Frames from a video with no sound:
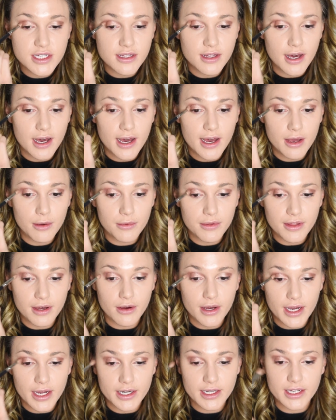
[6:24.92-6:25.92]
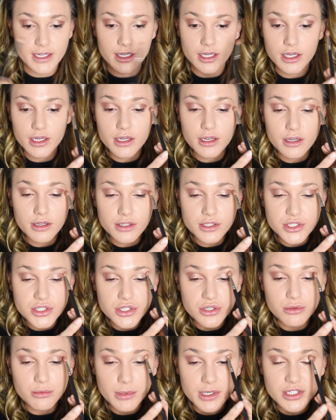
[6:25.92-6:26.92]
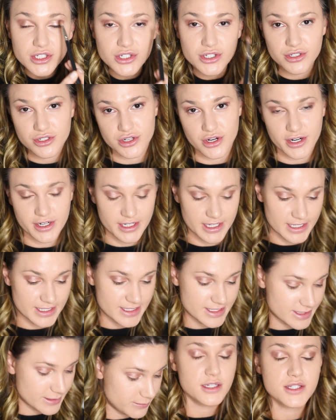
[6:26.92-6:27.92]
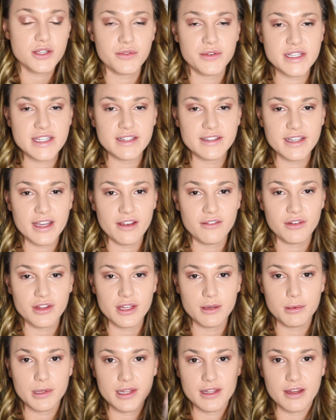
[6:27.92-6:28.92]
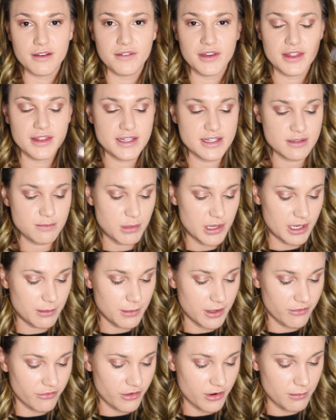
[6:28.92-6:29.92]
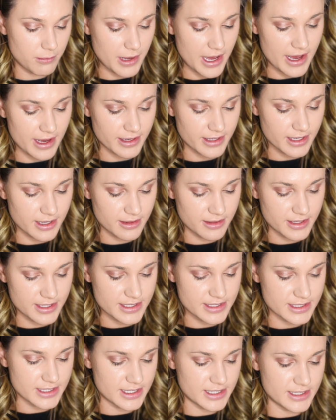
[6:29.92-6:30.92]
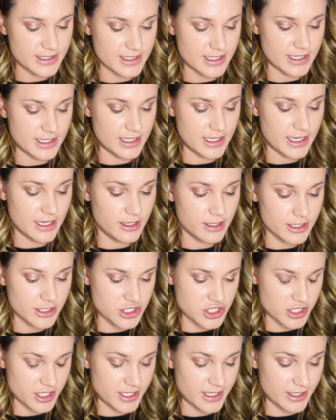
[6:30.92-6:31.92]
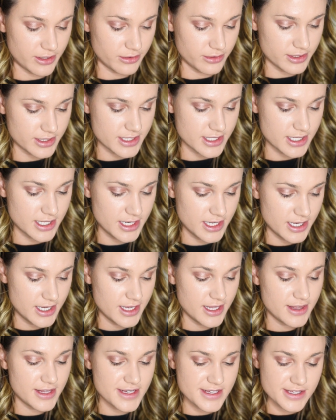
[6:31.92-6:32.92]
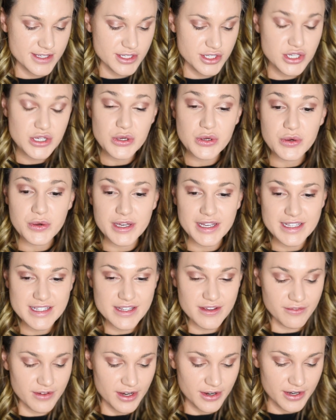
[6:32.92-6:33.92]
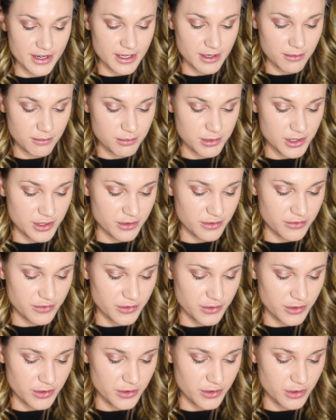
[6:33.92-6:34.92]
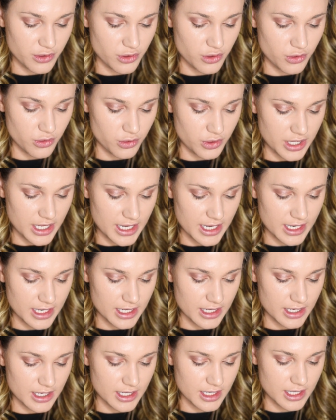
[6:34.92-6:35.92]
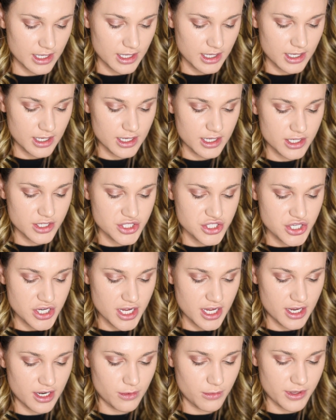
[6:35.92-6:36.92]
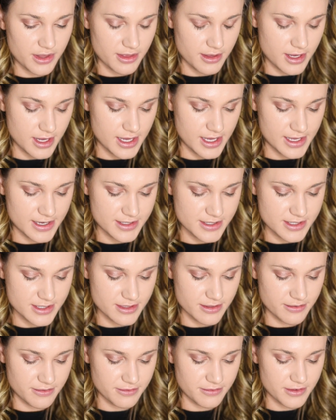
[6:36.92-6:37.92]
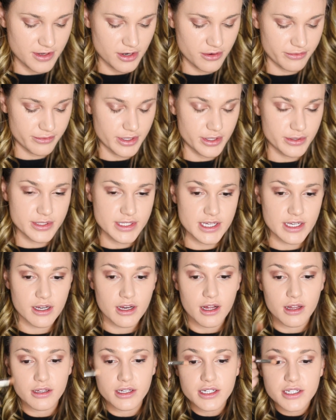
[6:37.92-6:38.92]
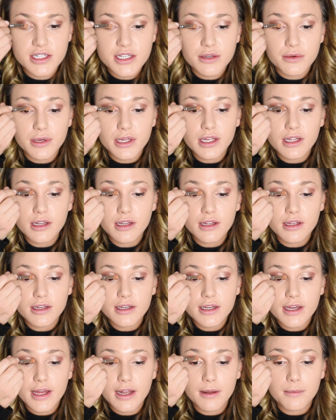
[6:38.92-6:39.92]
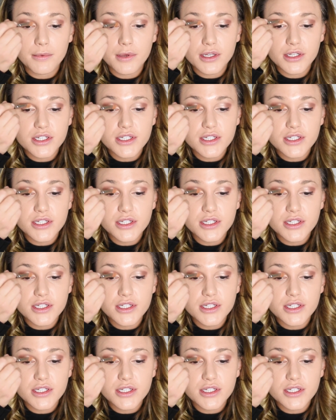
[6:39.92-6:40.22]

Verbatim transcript: to the eye without adding too much darkness. So recently I've really been loving this pigment from MAC, and this is in English Gilt. This too is a very beautiful golden shade with a hint of a rosy color to it, and I'm